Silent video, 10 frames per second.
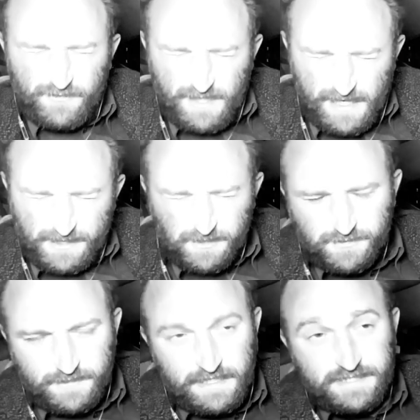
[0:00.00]
oh nine or
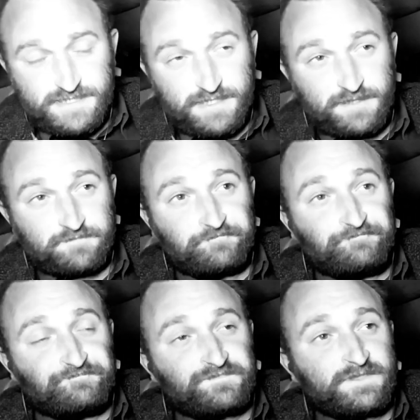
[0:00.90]
three nineteen,
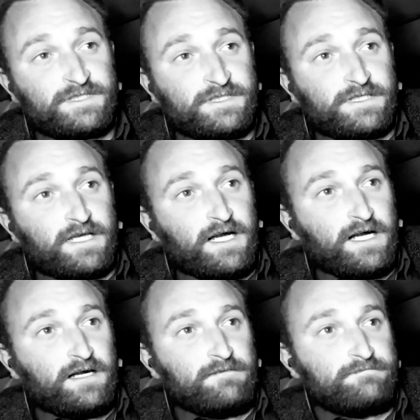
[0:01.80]

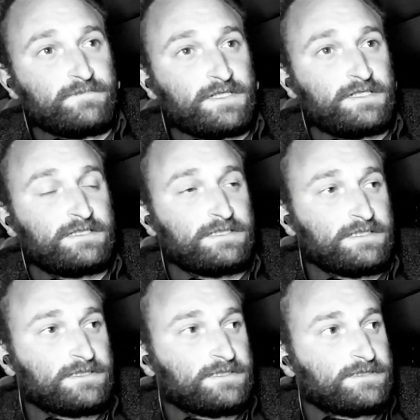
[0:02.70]
um,
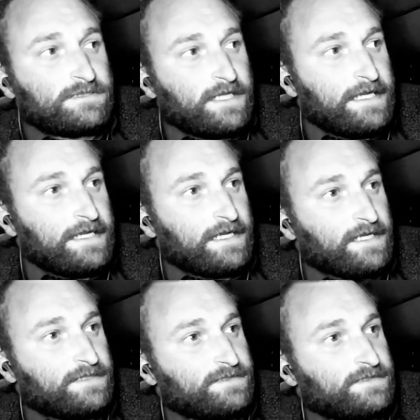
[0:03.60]

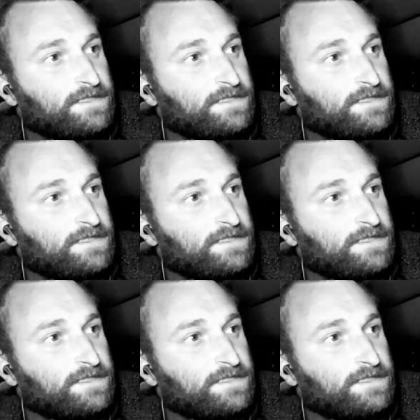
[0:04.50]
and